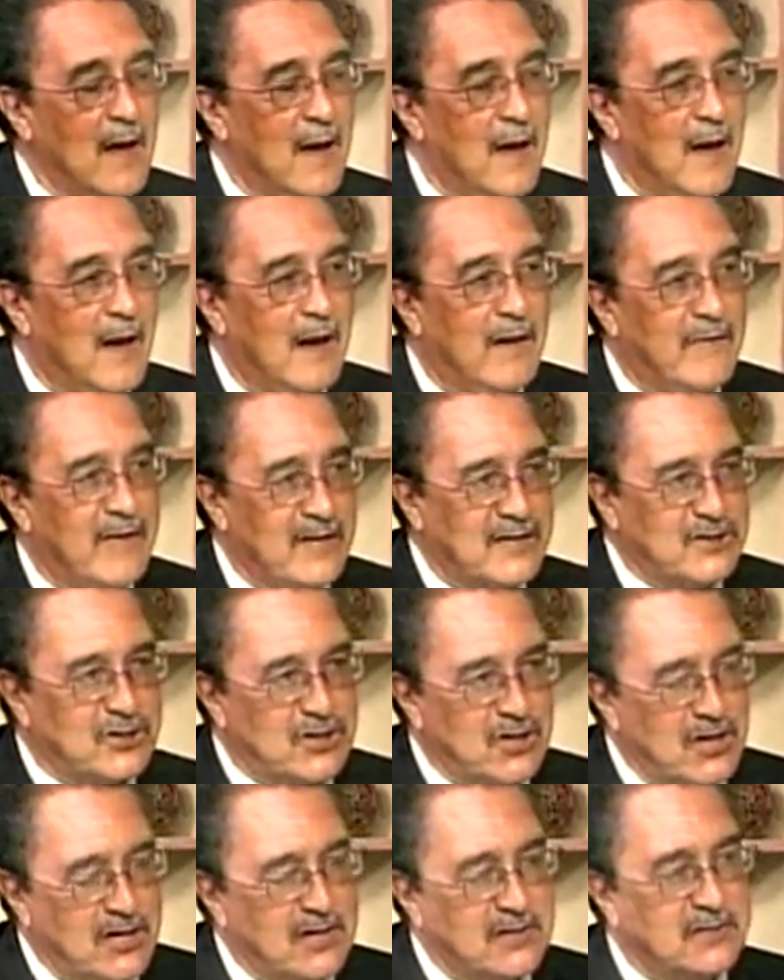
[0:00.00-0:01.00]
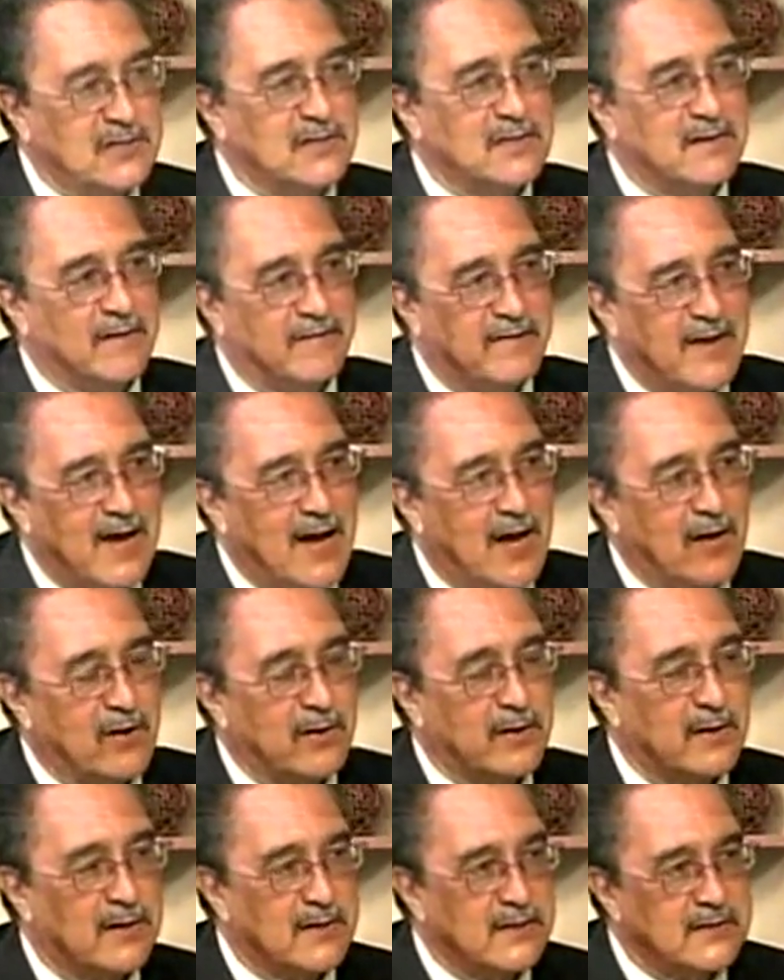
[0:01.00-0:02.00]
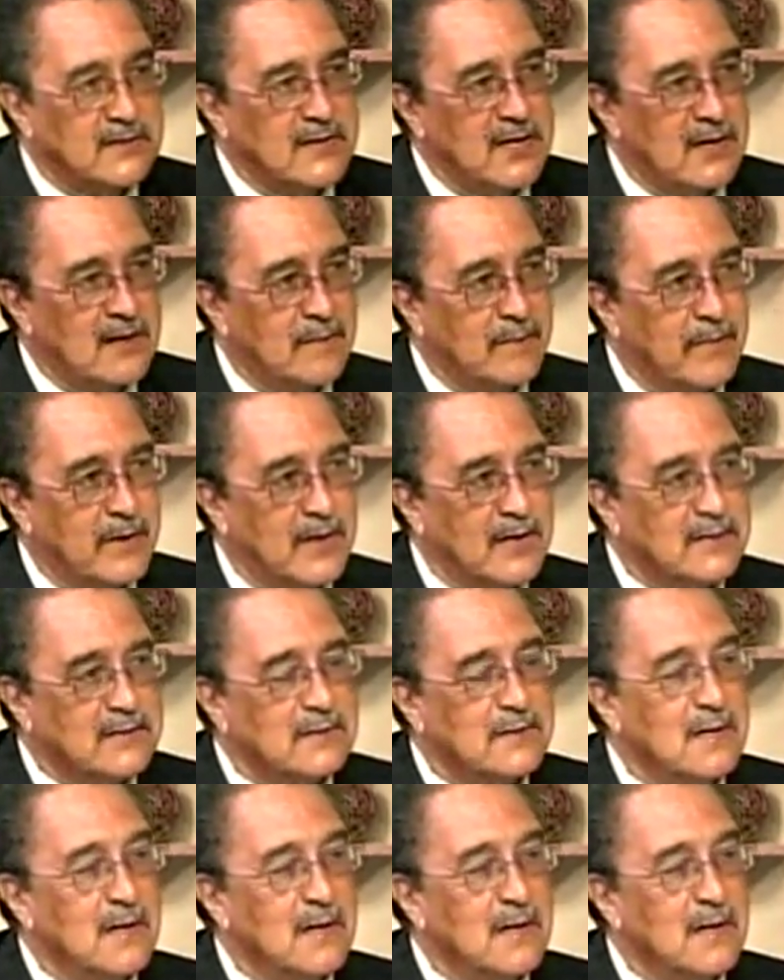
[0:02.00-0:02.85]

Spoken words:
of exchanges, of dialogue that has taken place.